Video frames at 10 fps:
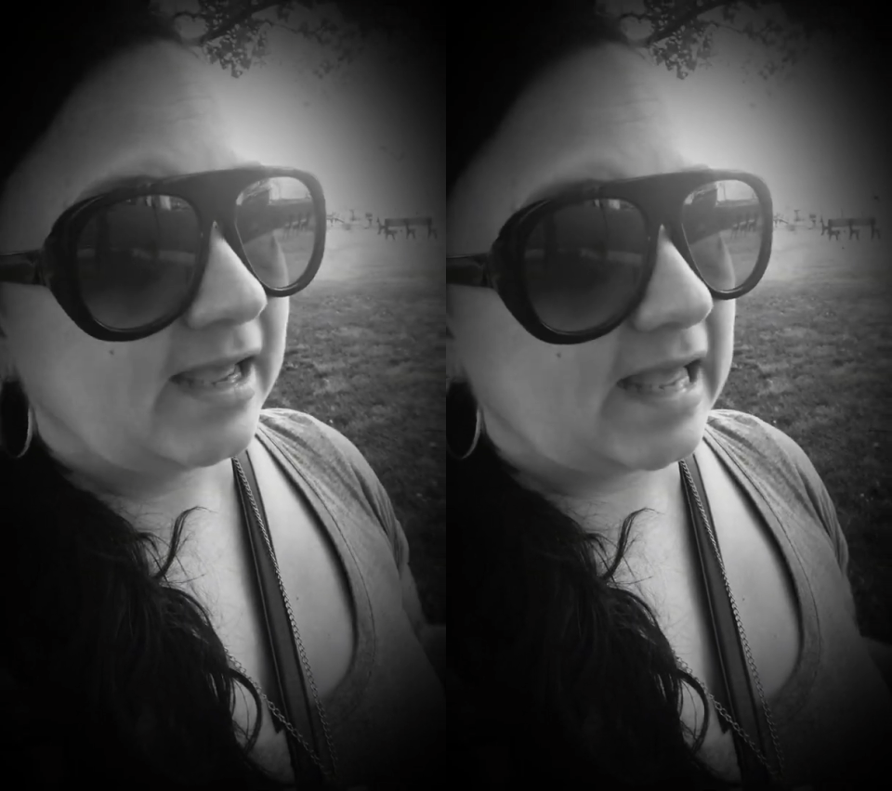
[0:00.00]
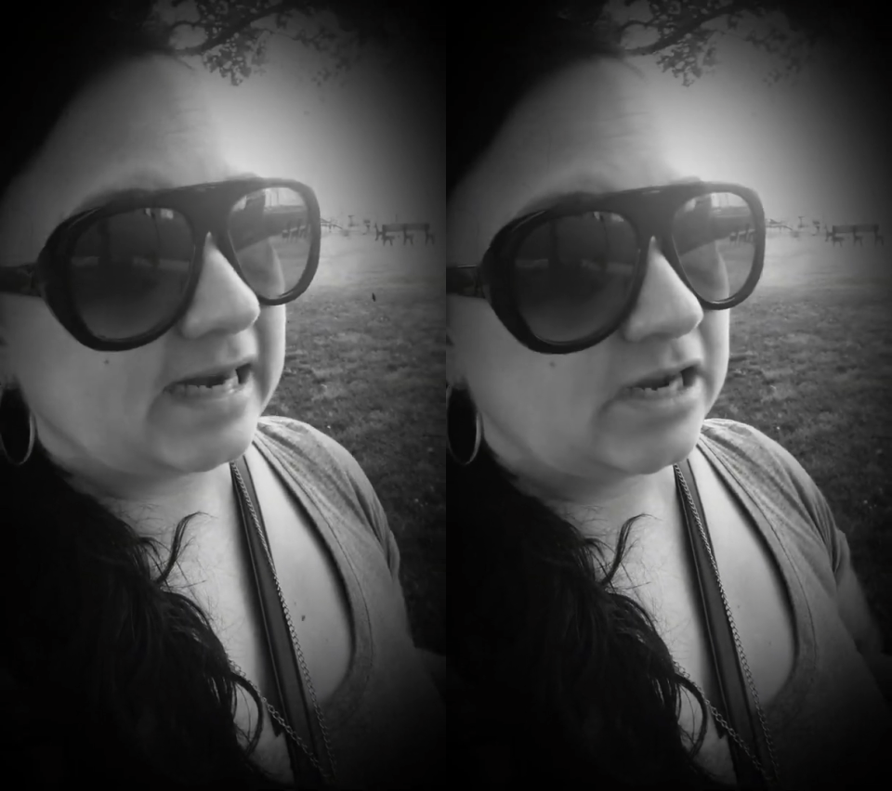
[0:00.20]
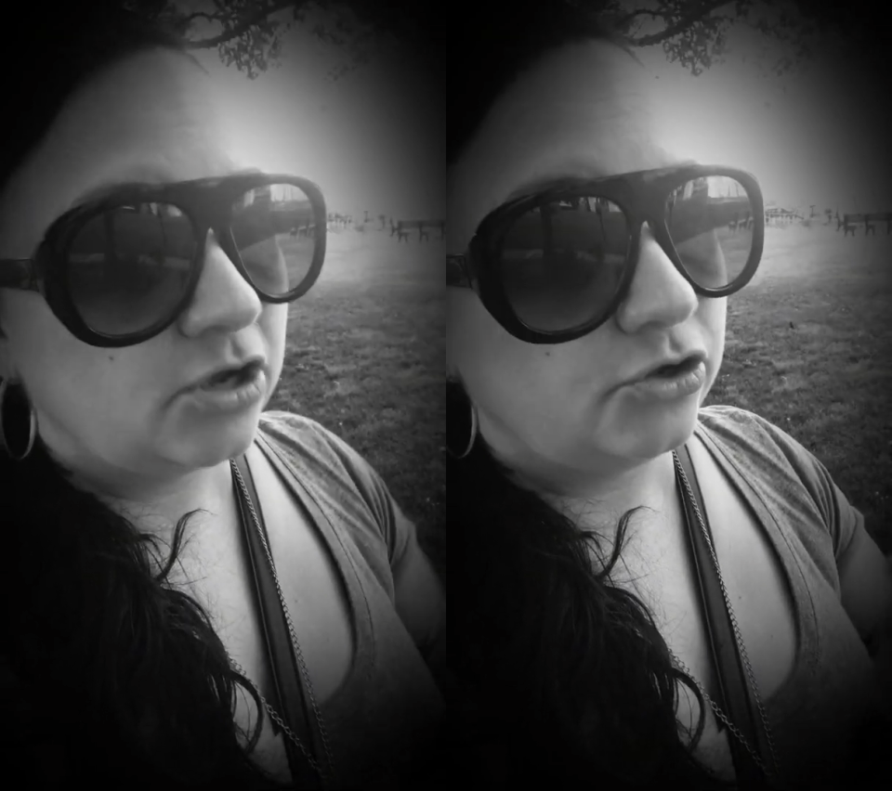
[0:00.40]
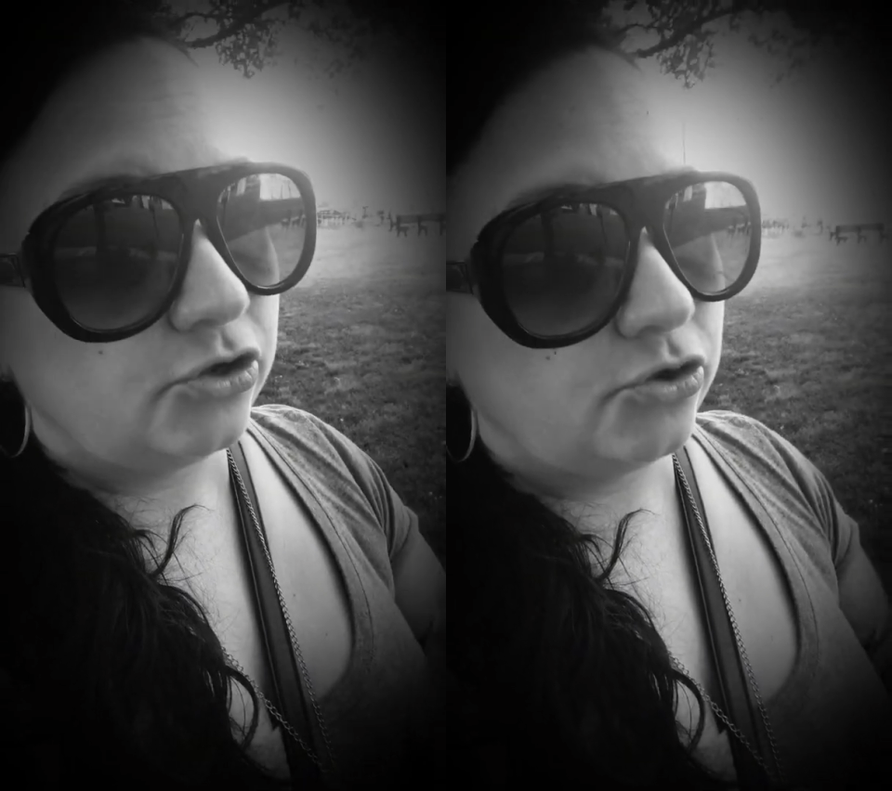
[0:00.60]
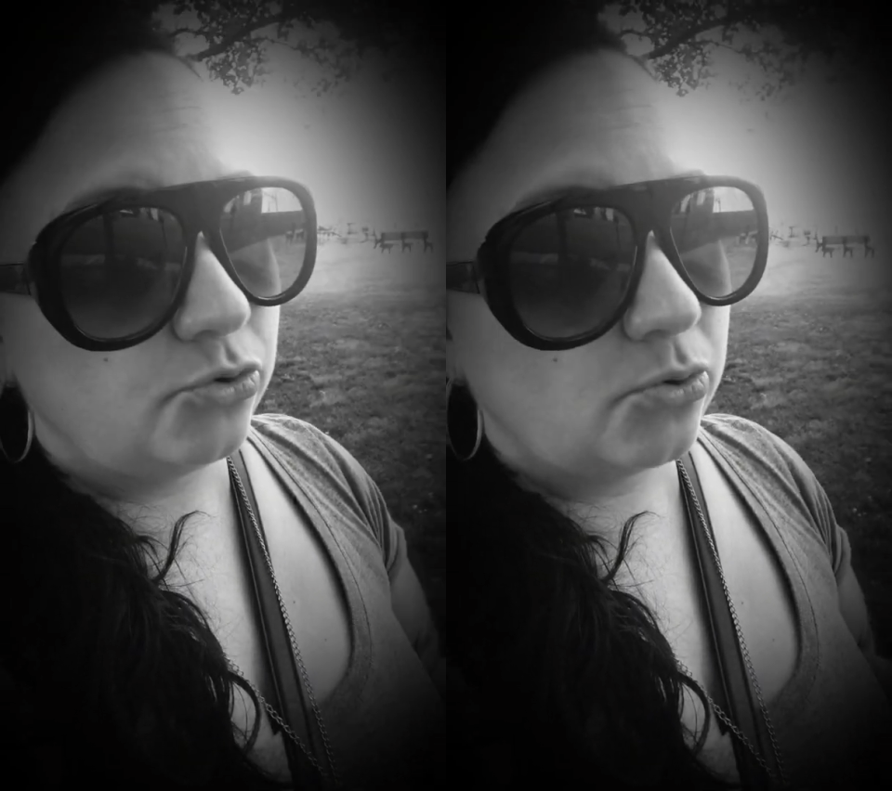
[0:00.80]
and
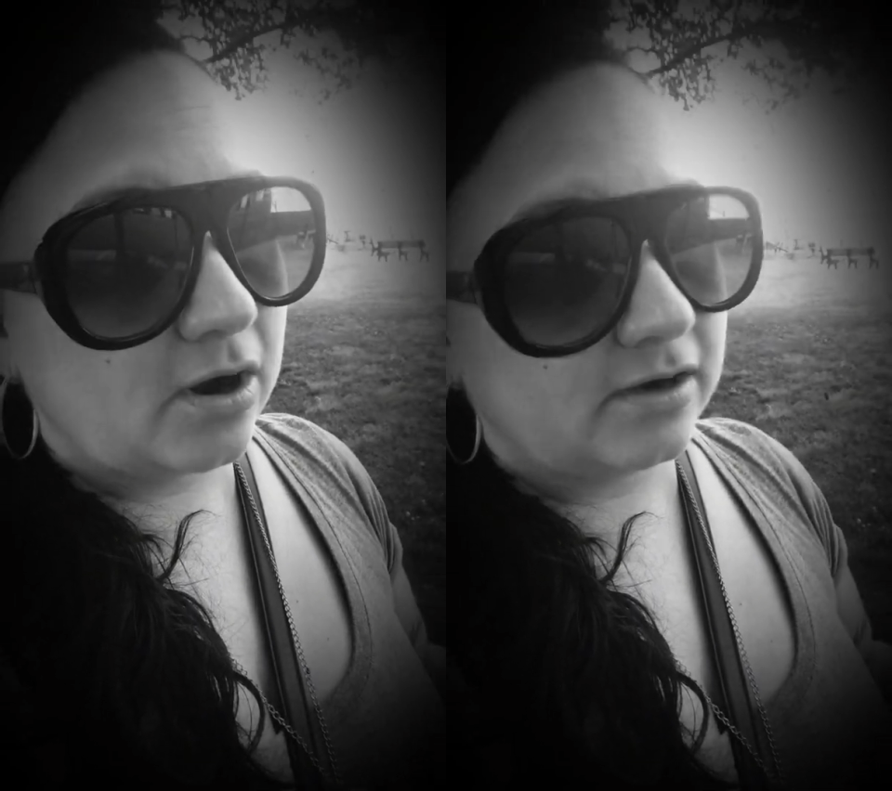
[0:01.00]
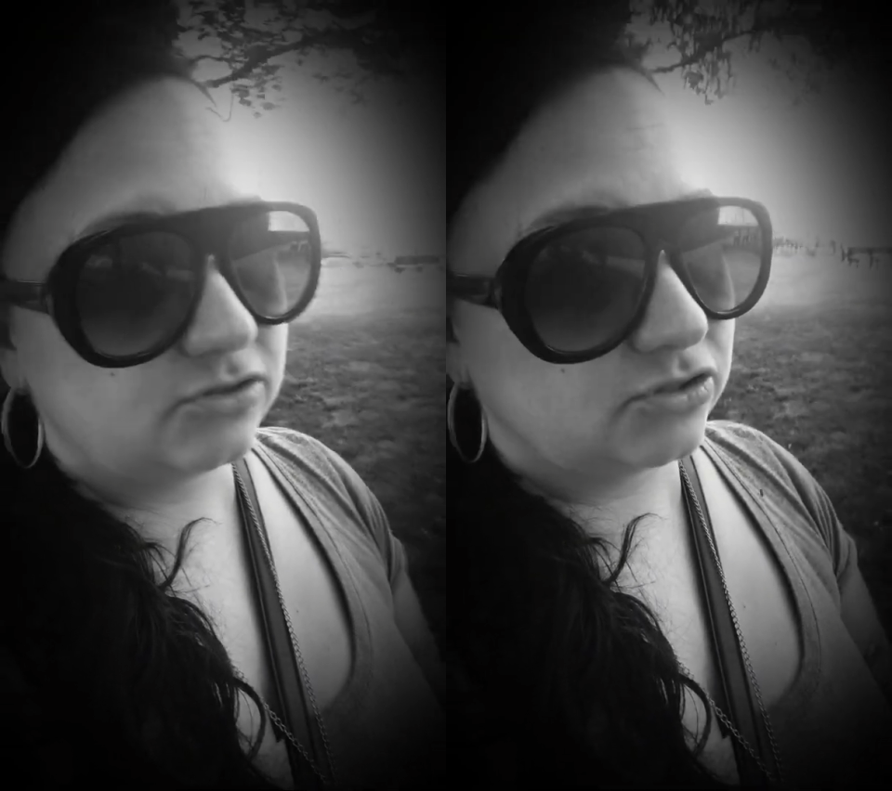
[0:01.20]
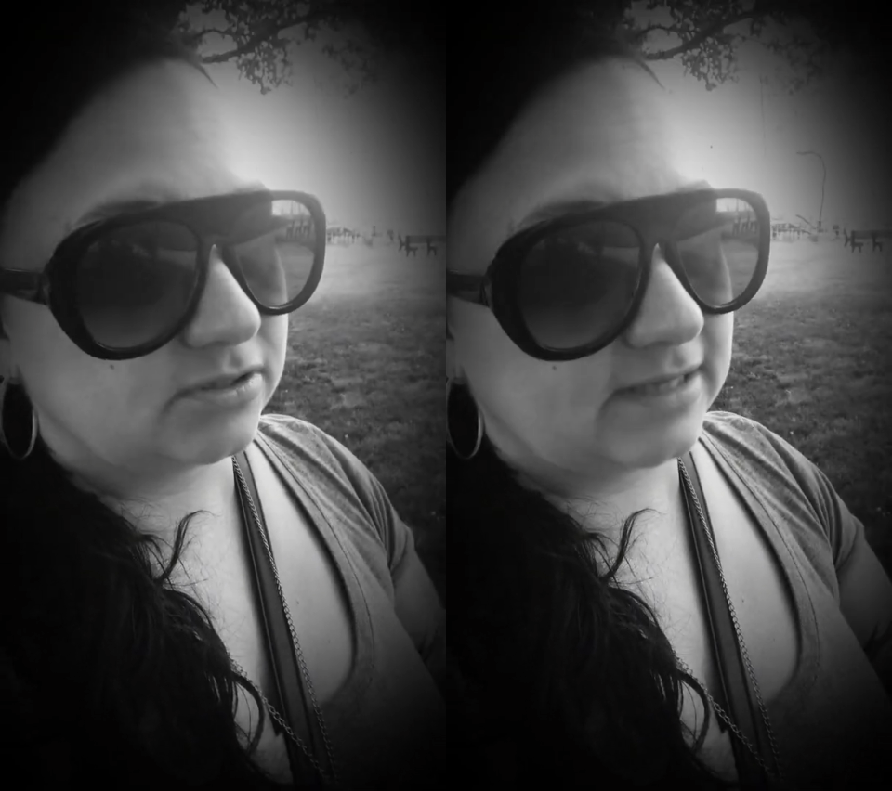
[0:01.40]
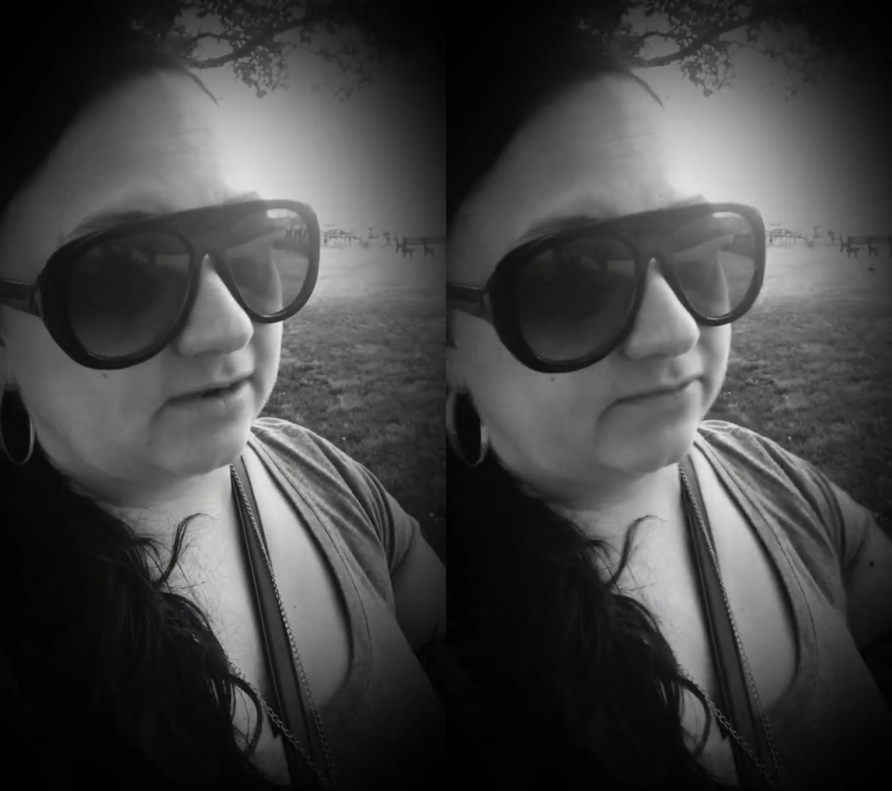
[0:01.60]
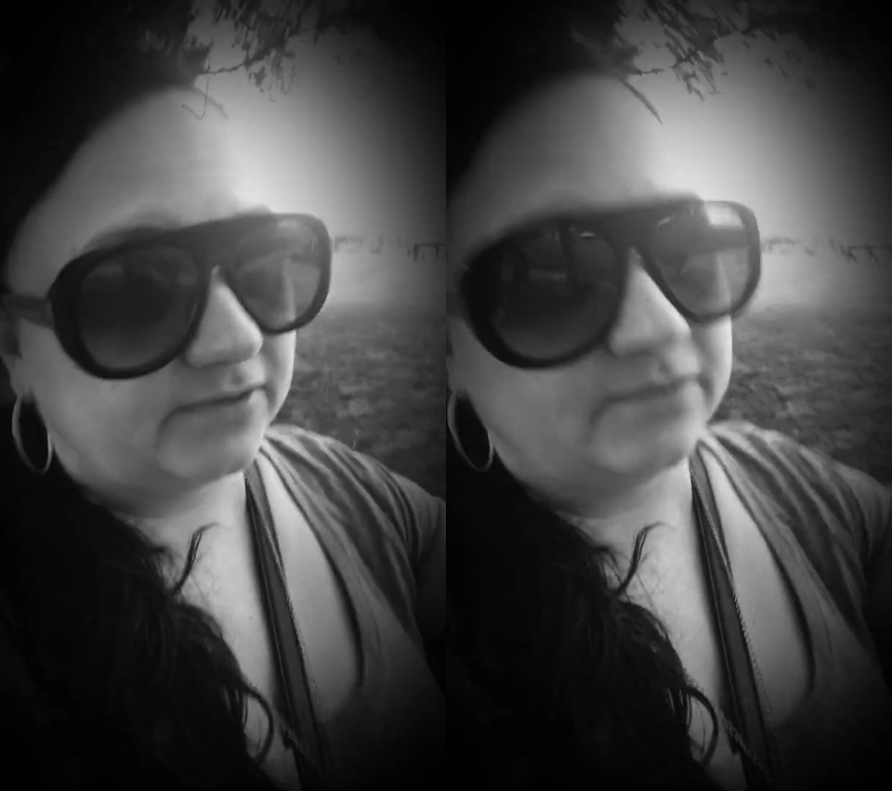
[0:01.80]
you are just down for